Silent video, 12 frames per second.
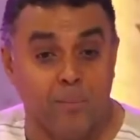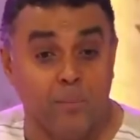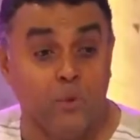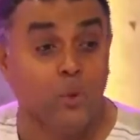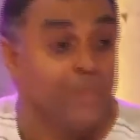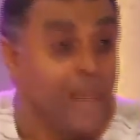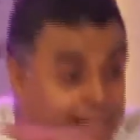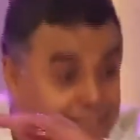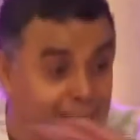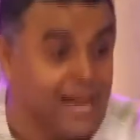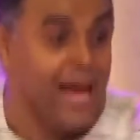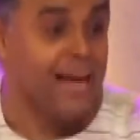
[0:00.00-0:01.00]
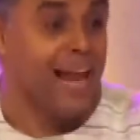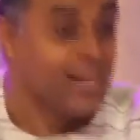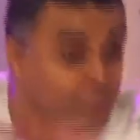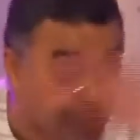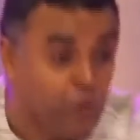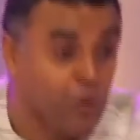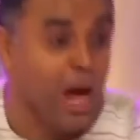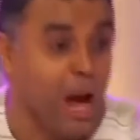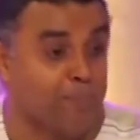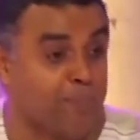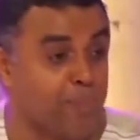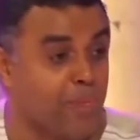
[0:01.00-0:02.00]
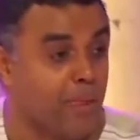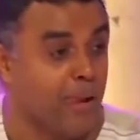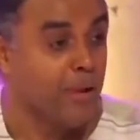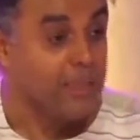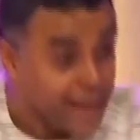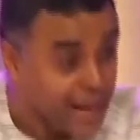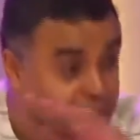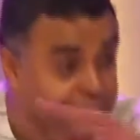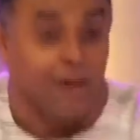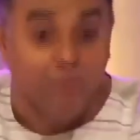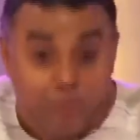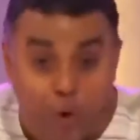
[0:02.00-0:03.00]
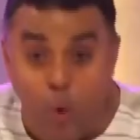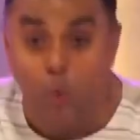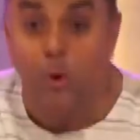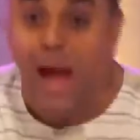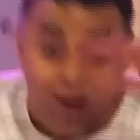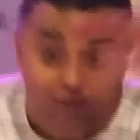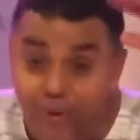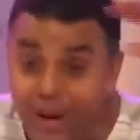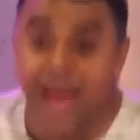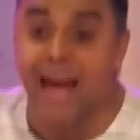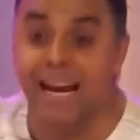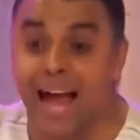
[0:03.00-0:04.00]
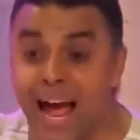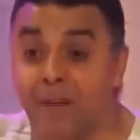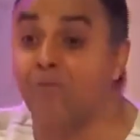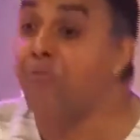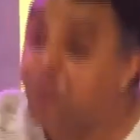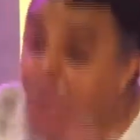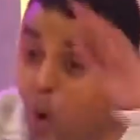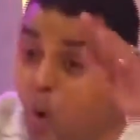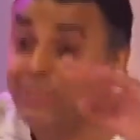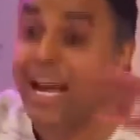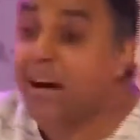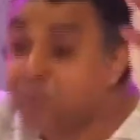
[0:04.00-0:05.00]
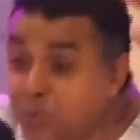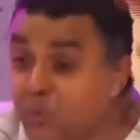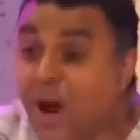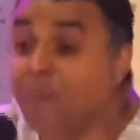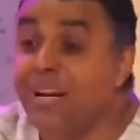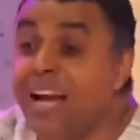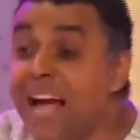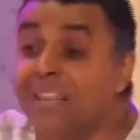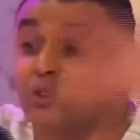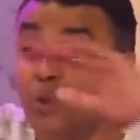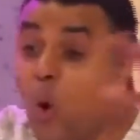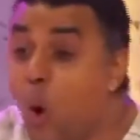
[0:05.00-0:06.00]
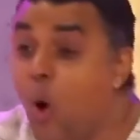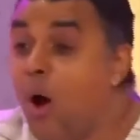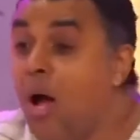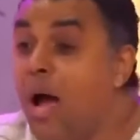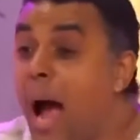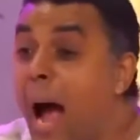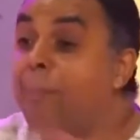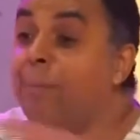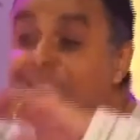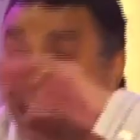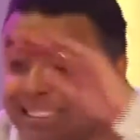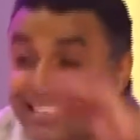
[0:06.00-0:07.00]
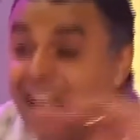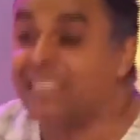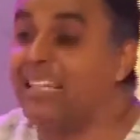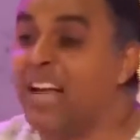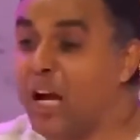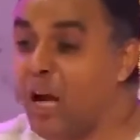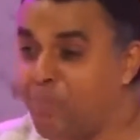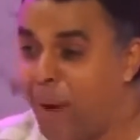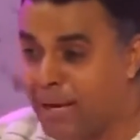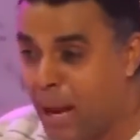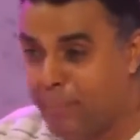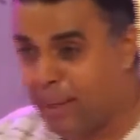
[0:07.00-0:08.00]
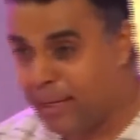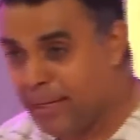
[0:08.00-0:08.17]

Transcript: United Airlines, full up. Delta, full. Every airline, full. They are traveling as though, I mean, there's nothing like a pandemic.